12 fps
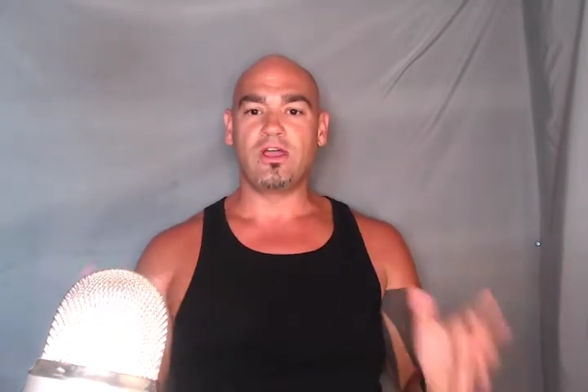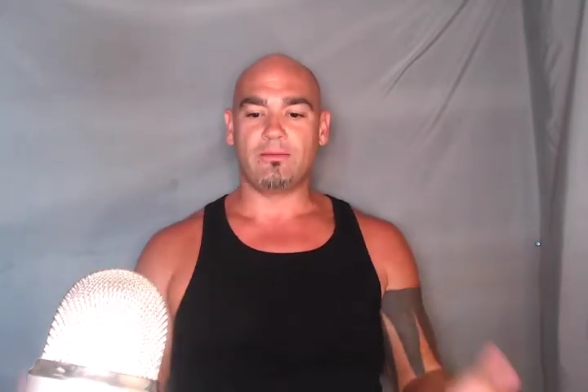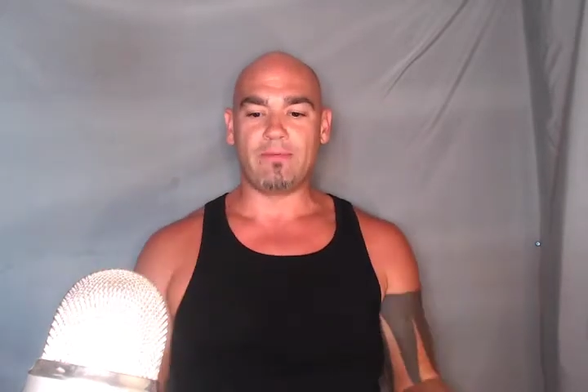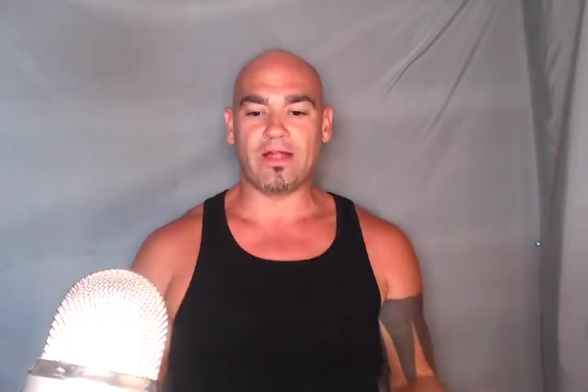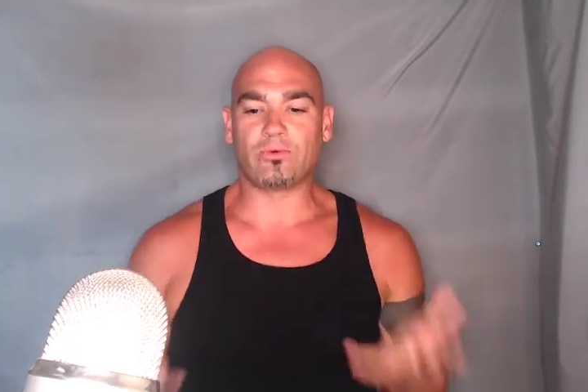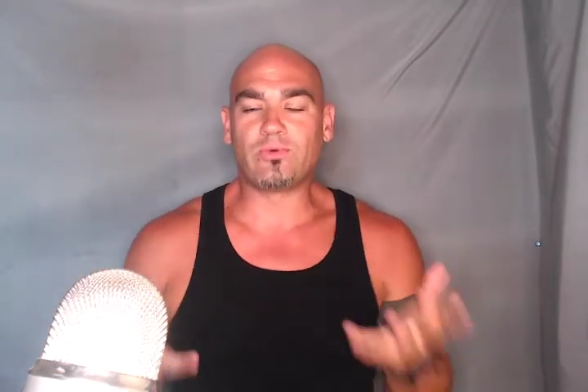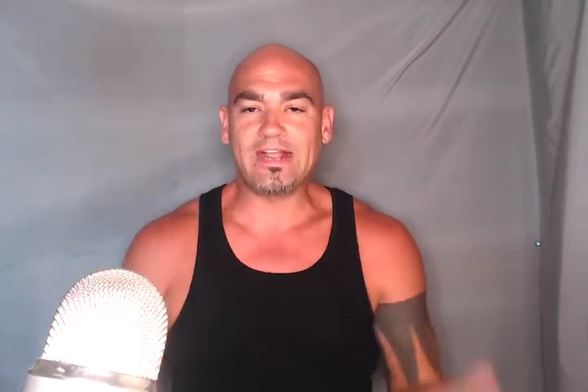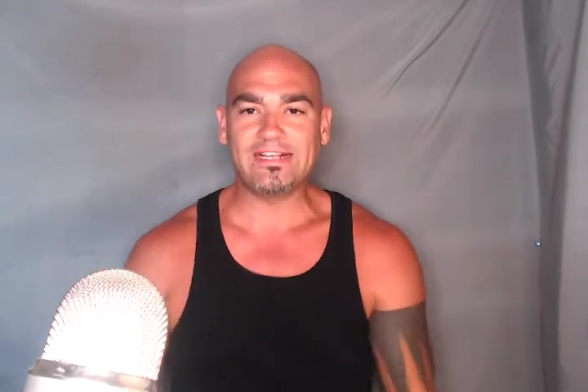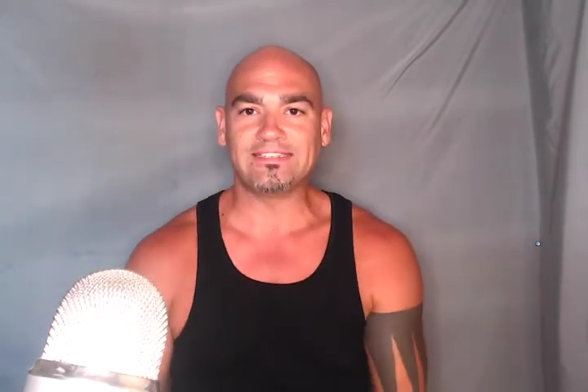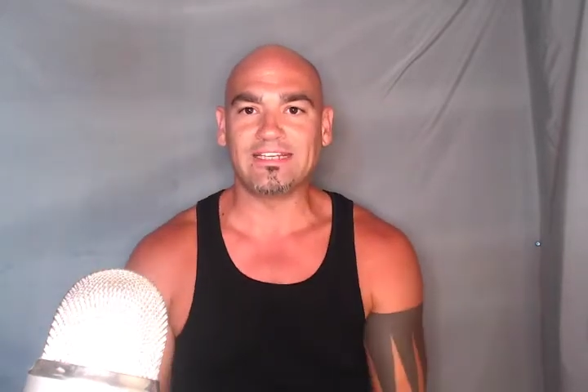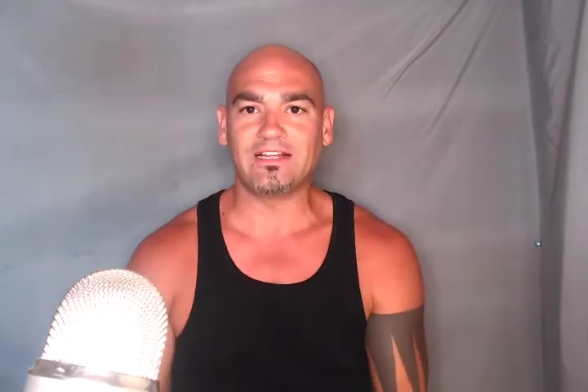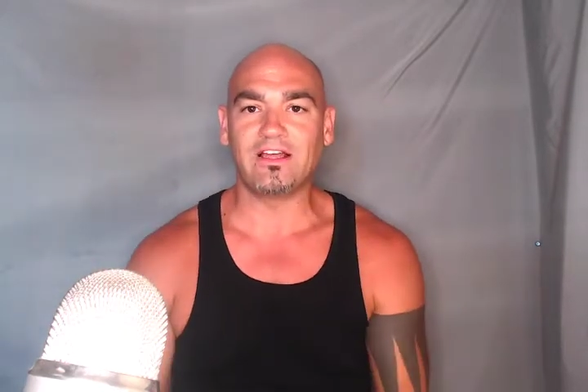by
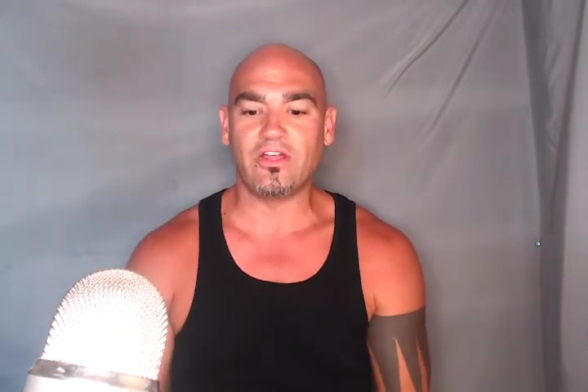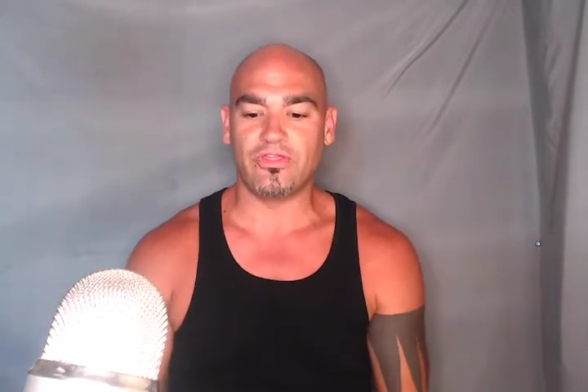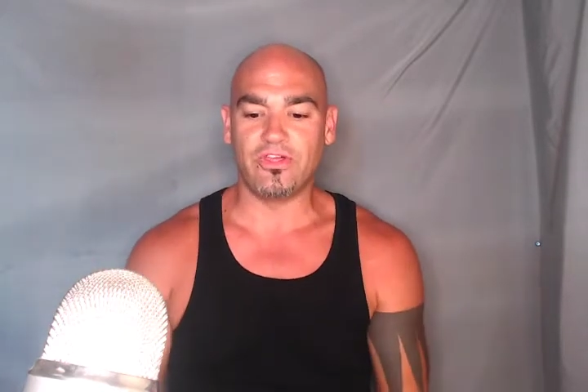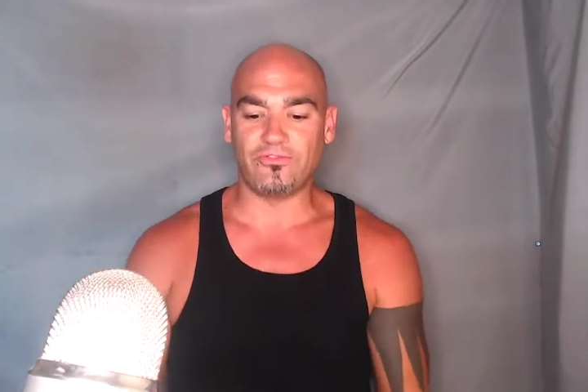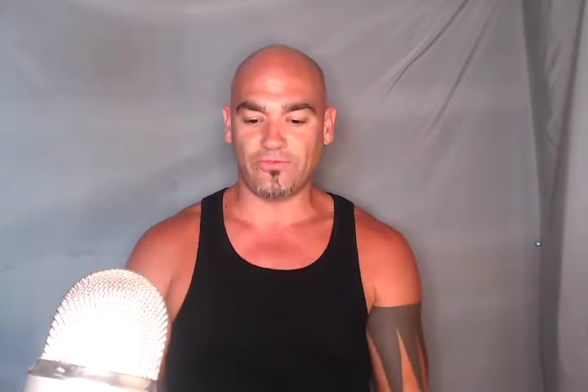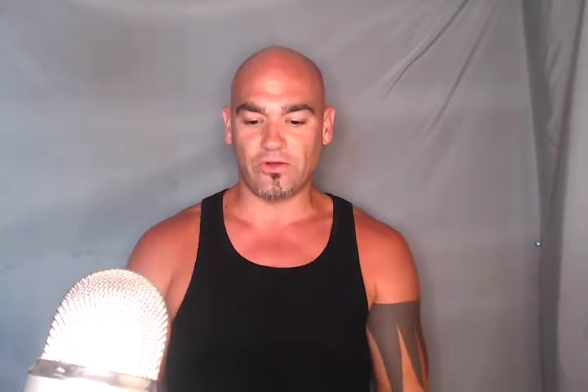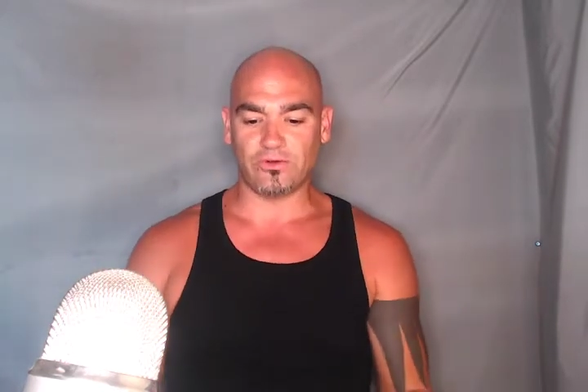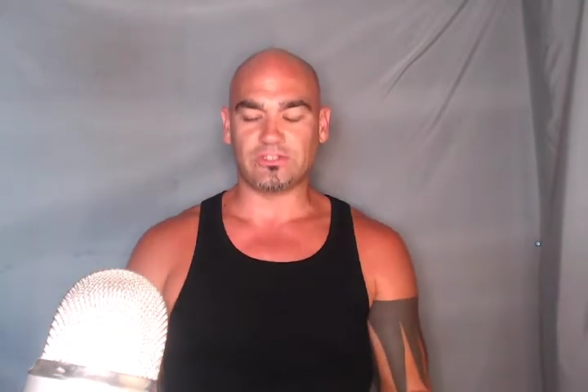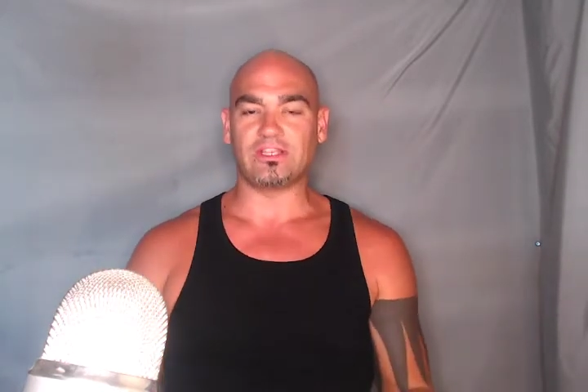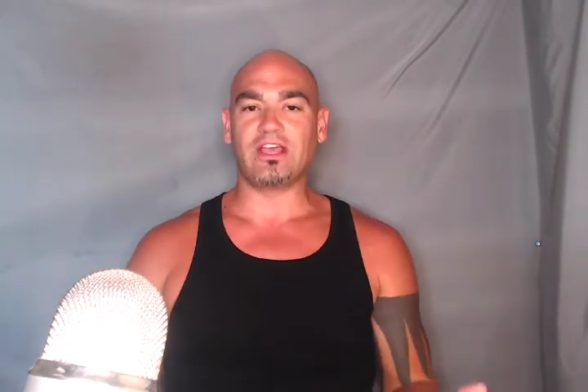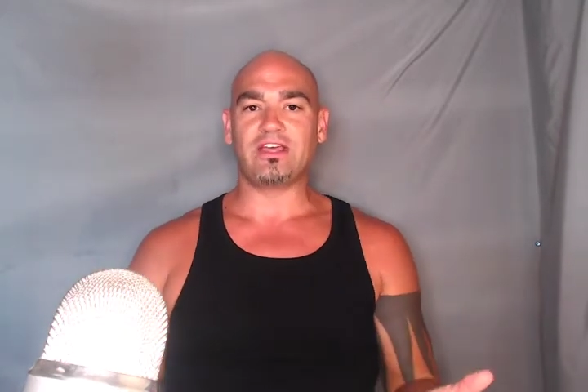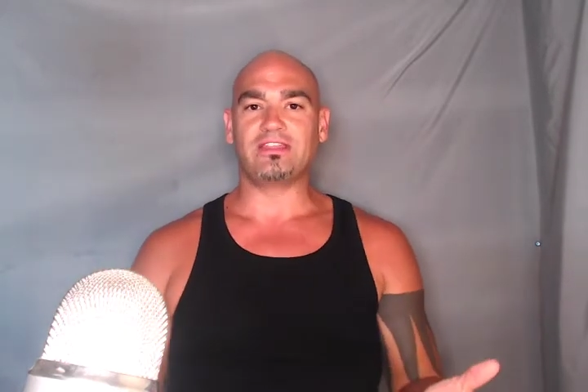raising the folks
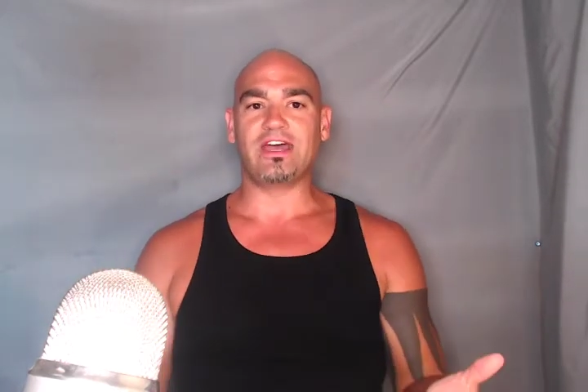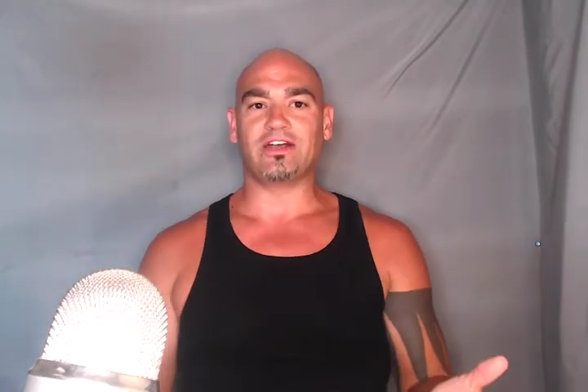that